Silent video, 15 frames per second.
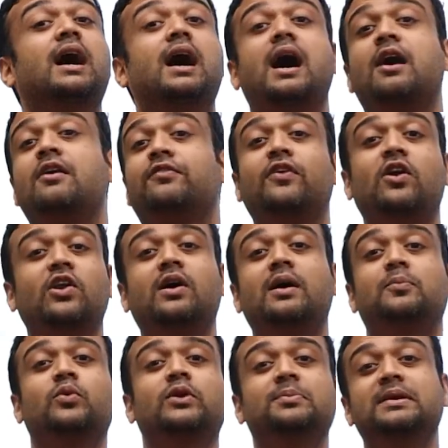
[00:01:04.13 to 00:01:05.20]
Follow
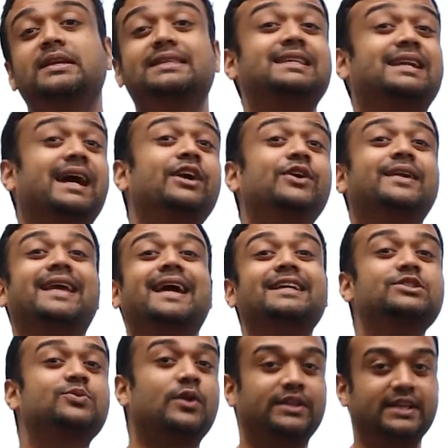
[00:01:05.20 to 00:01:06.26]
up with me, try to
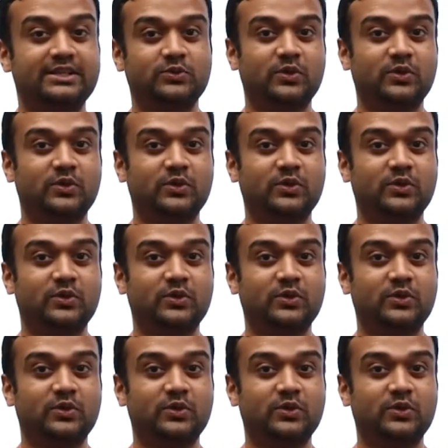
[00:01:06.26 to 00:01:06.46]
guess what these